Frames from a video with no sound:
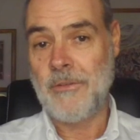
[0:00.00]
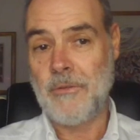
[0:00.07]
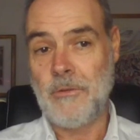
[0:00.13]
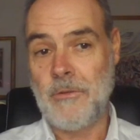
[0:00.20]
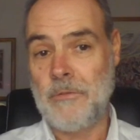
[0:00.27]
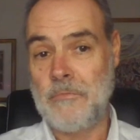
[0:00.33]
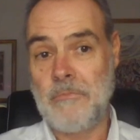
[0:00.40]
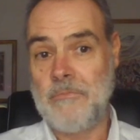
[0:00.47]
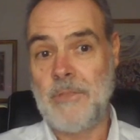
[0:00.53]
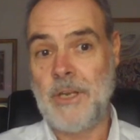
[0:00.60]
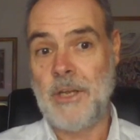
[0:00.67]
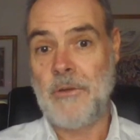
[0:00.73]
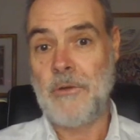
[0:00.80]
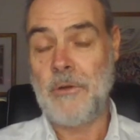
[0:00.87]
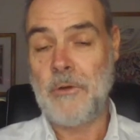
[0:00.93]
or you
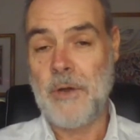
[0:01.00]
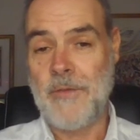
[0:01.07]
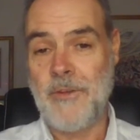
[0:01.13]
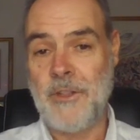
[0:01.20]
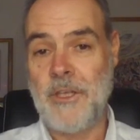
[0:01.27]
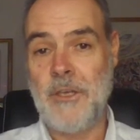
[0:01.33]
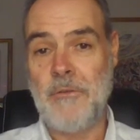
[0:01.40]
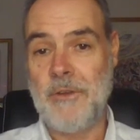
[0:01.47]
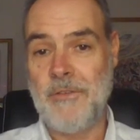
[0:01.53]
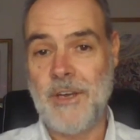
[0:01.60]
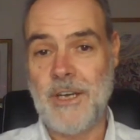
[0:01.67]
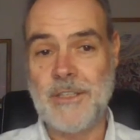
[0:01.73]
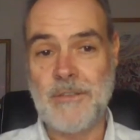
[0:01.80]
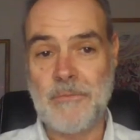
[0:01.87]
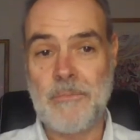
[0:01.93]
know whoever the
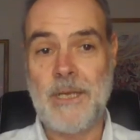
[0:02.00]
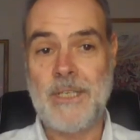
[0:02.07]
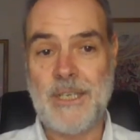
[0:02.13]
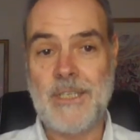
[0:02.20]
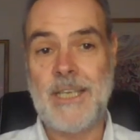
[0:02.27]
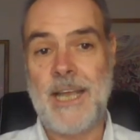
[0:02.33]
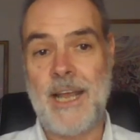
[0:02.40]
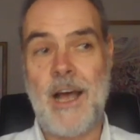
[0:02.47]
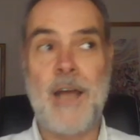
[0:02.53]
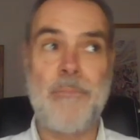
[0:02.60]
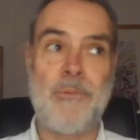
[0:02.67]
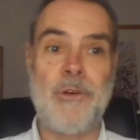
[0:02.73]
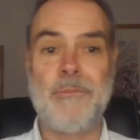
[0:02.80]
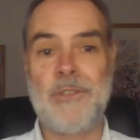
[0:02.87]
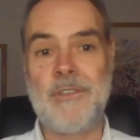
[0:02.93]
universe, and basically saying, "I
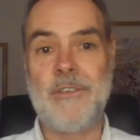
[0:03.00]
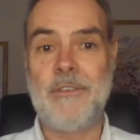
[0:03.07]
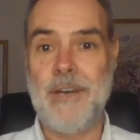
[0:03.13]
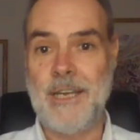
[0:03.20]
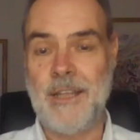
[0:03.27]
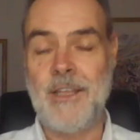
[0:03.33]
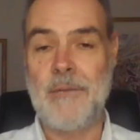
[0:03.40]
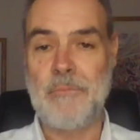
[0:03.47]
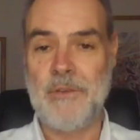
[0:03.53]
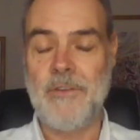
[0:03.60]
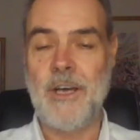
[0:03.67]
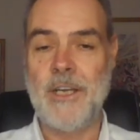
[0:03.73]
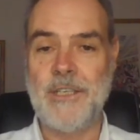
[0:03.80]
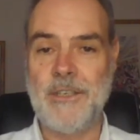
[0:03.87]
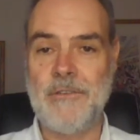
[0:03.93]
promise to do anything,
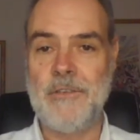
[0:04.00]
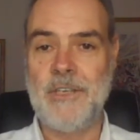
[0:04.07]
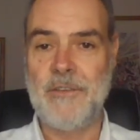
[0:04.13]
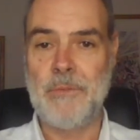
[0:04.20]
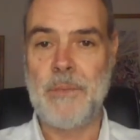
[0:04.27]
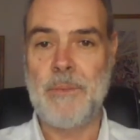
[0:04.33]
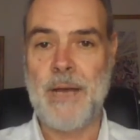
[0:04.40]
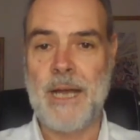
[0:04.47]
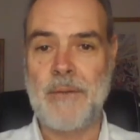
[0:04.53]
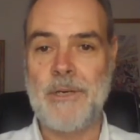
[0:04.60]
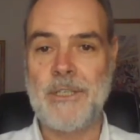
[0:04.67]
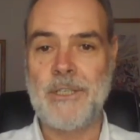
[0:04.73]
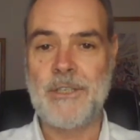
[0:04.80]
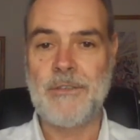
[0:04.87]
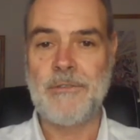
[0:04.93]
providing you give me back
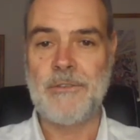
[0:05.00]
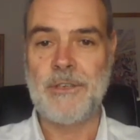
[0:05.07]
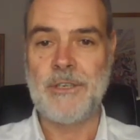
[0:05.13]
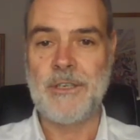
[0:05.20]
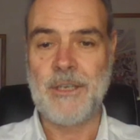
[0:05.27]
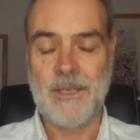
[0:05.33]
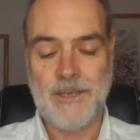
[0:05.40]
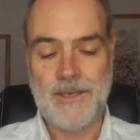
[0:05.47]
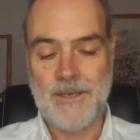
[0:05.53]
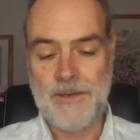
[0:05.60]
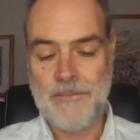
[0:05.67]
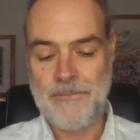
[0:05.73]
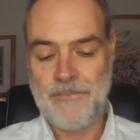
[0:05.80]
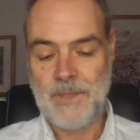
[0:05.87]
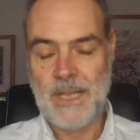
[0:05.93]
my children."
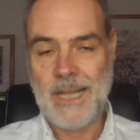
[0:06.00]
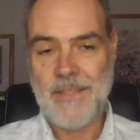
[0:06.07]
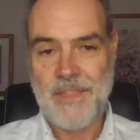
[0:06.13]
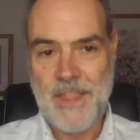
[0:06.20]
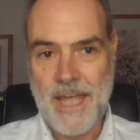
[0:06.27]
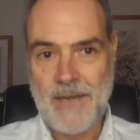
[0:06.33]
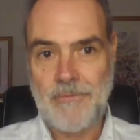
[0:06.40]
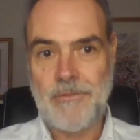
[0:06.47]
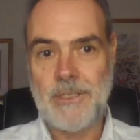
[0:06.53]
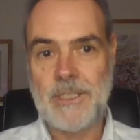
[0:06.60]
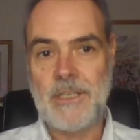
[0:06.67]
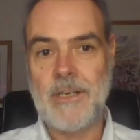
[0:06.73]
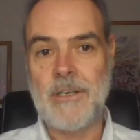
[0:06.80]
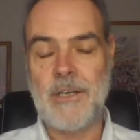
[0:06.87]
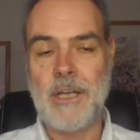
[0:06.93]
Yeah. And then we
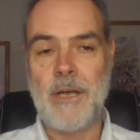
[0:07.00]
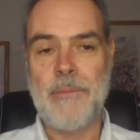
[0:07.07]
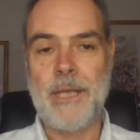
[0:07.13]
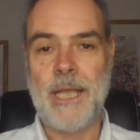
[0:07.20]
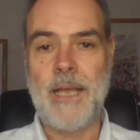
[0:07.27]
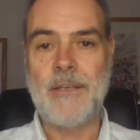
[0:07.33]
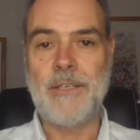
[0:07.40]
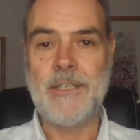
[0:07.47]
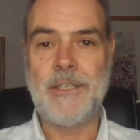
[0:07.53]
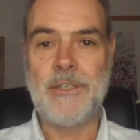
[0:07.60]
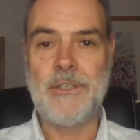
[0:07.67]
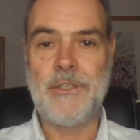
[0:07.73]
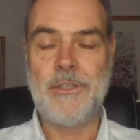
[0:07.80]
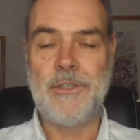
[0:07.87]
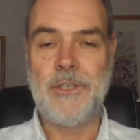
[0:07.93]
start coming out in,
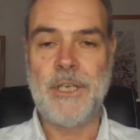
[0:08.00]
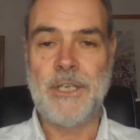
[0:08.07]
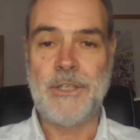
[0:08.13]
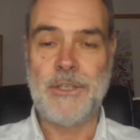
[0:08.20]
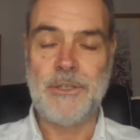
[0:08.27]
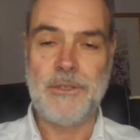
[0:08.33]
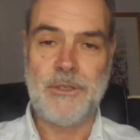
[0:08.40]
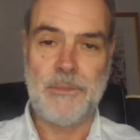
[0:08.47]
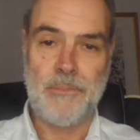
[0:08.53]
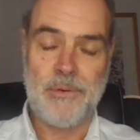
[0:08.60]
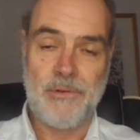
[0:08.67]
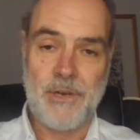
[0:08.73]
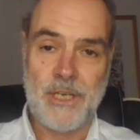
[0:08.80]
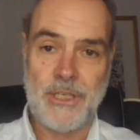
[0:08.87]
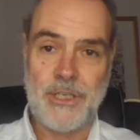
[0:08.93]
into
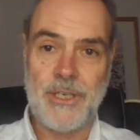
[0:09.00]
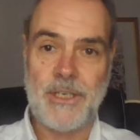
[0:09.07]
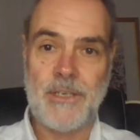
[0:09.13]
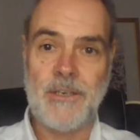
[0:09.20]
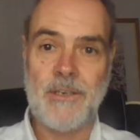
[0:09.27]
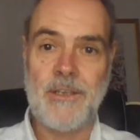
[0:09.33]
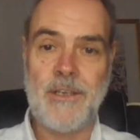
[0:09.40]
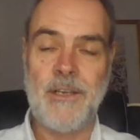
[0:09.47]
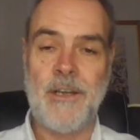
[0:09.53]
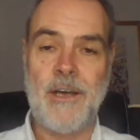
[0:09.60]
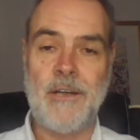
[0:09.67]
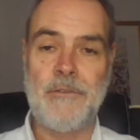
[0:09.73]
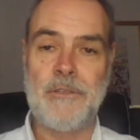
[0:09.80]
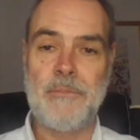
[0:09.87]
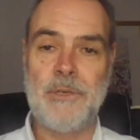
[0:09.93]
depression and
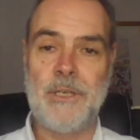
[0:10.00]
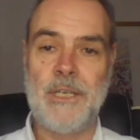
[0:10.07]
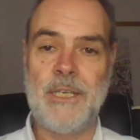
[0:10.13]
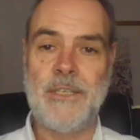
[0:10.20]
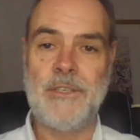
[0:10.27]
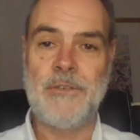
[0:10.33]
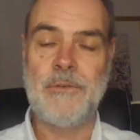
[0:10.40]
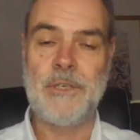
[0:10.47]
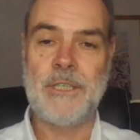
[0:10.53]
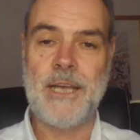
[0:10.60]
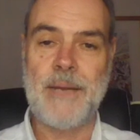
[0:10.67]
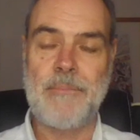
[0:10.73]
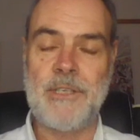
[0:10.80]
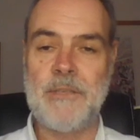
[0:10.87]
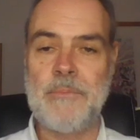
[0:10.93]
ultimately into
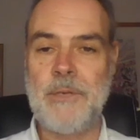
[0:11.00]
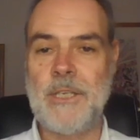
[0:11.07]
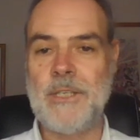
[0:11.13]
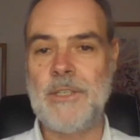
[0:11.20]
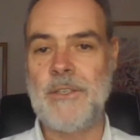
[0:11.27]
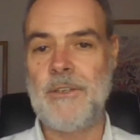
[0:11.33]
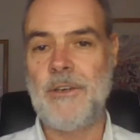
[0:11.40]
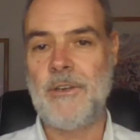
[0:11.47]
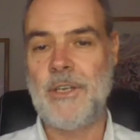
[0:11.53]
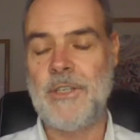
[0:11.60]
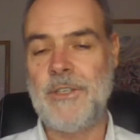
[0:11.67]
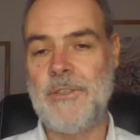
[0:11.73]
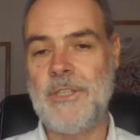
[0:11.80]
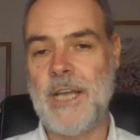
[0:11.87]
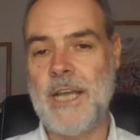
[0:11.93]
acceptance. But it's not,
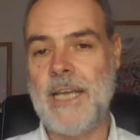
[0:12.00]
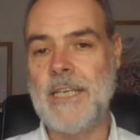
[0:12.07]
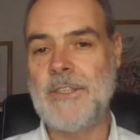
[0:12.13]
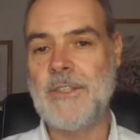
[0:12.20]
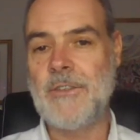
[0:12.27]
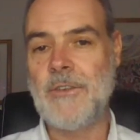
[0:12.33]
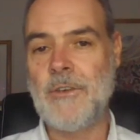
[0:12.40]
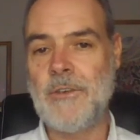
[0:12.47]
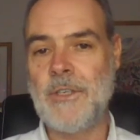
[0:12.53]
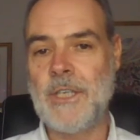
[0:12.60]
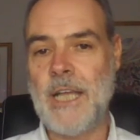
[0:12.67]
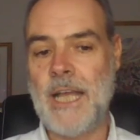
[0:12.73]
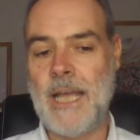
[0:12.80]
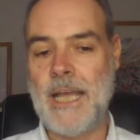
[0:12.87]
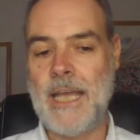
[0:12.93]
as you say, it's not
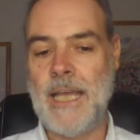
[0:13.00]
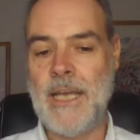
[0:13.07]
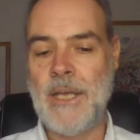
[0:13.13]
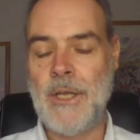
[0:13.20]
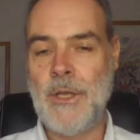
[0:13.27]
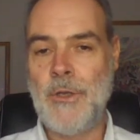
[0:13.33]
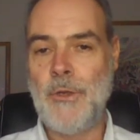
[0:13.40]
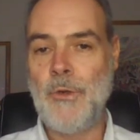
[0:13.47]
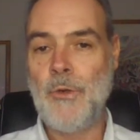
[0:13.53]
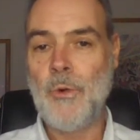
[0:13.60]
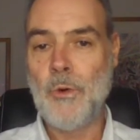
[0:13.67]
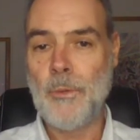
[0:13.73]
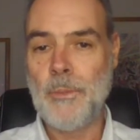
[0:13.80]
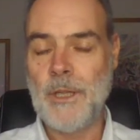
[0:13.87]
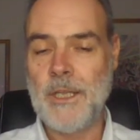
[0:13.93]
a
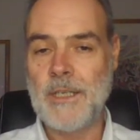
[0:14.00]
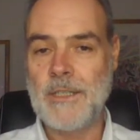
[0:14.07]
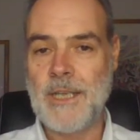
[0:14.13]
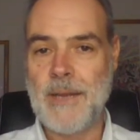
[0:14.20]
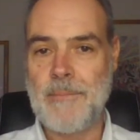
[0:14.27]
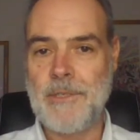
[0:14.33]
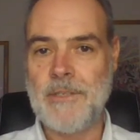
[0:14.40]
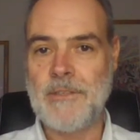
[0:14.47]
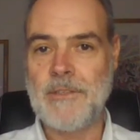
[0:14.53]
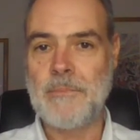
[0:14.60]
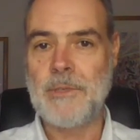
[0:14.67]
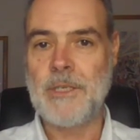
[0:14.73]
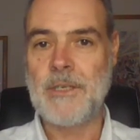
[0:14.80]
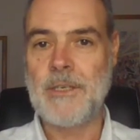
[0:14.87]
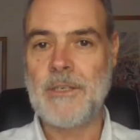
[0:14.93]
normal acceptance
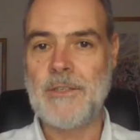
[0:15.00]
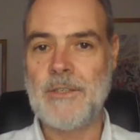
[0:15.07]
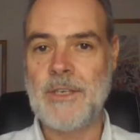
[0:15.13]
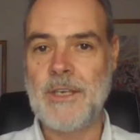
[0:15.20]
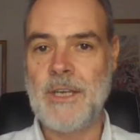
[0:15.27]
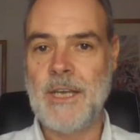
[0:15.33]
because